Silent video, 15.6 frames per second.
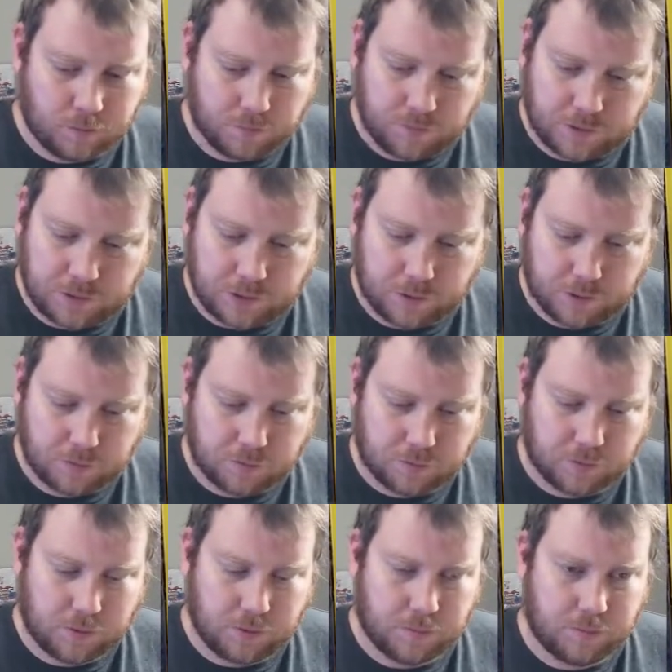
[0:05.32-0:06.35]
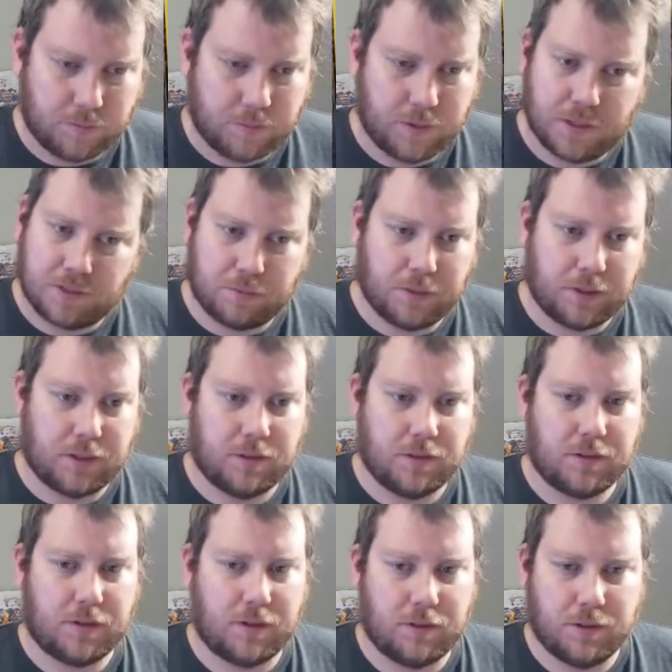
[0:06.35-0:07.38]
video from this weekend's
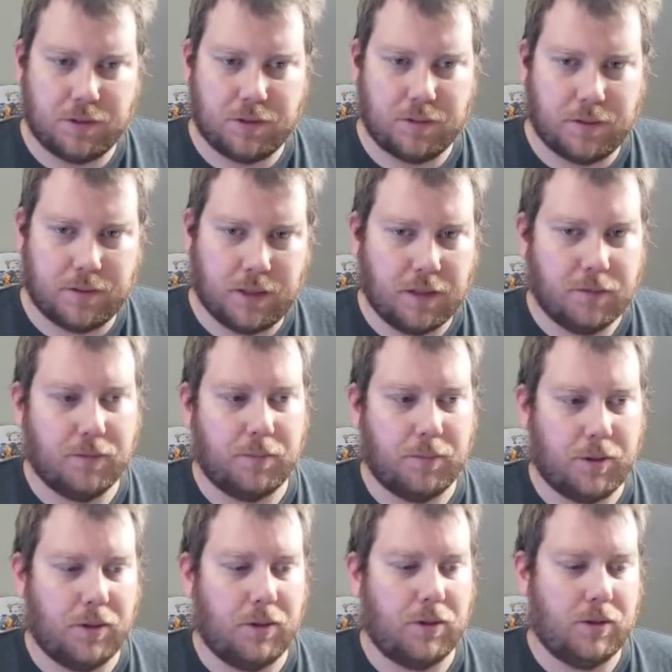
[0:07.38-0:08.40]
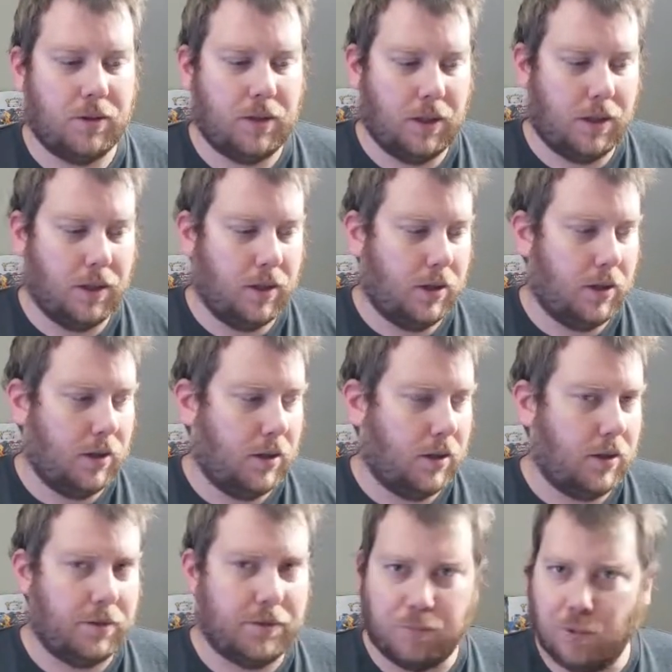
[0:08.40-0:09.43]
card show at the Everett Mall.
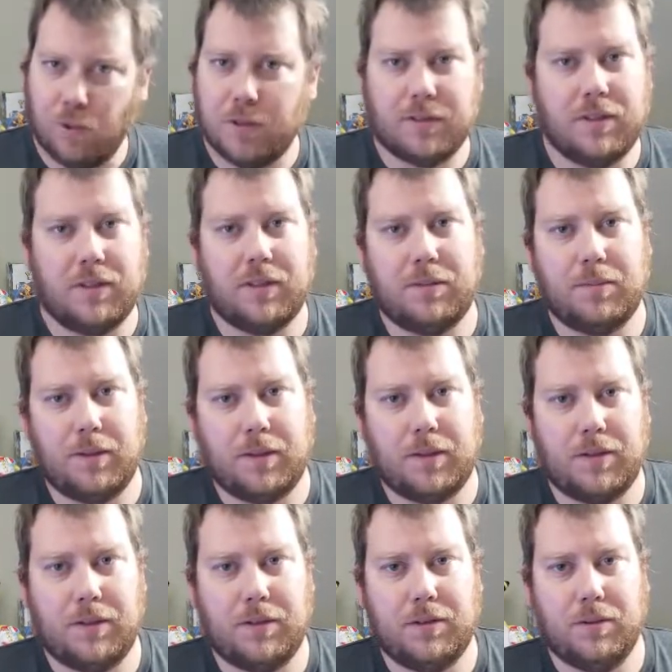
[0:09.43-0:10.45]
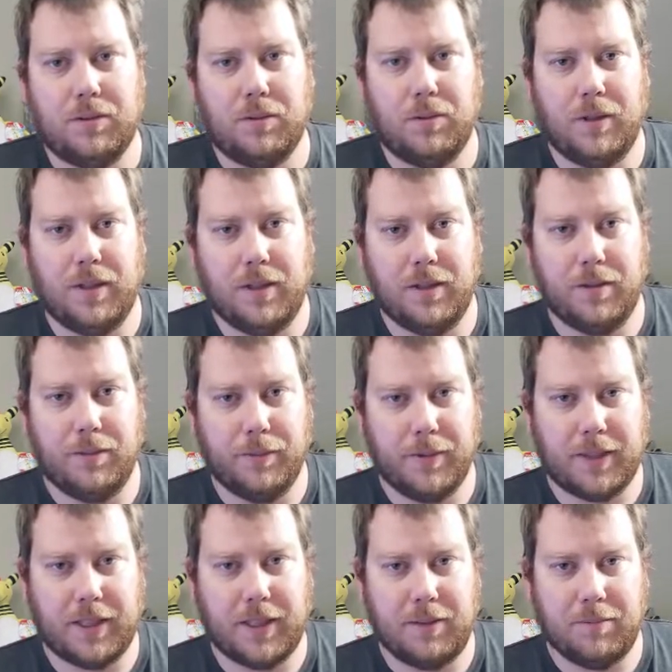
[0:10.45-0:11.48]
Wasn't expecting to do a
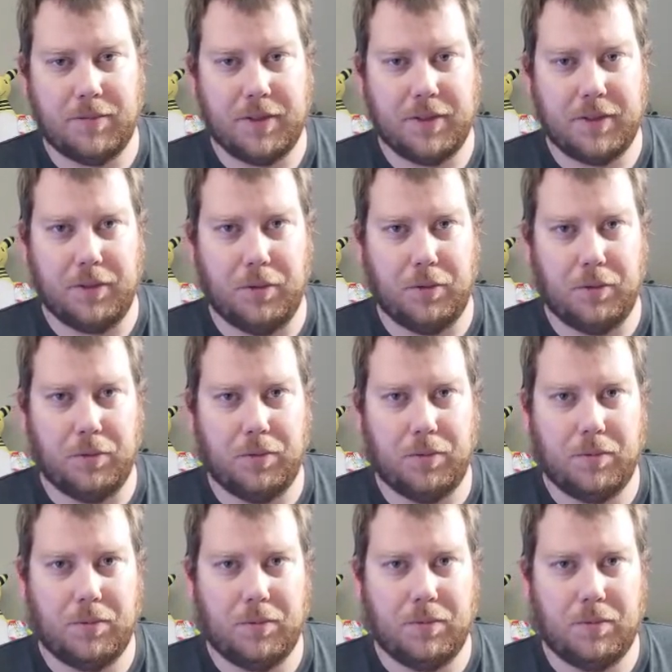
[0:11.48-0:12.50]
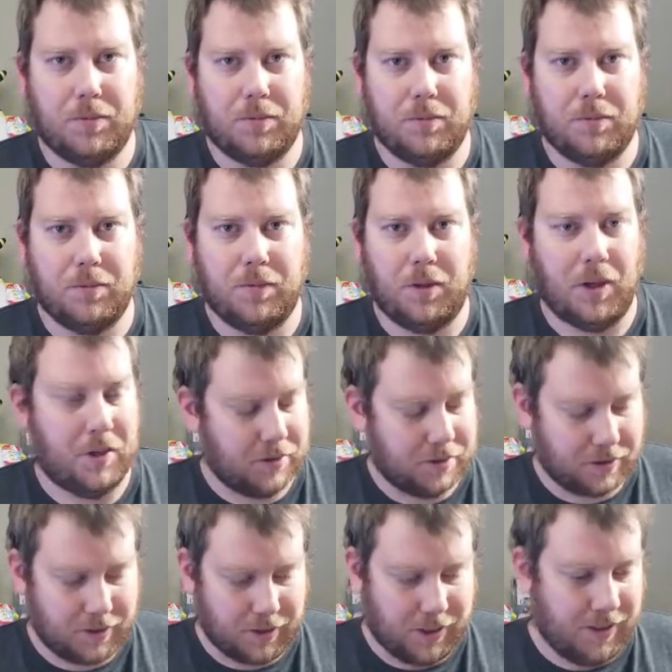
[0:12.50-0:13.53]
recap video, honestly,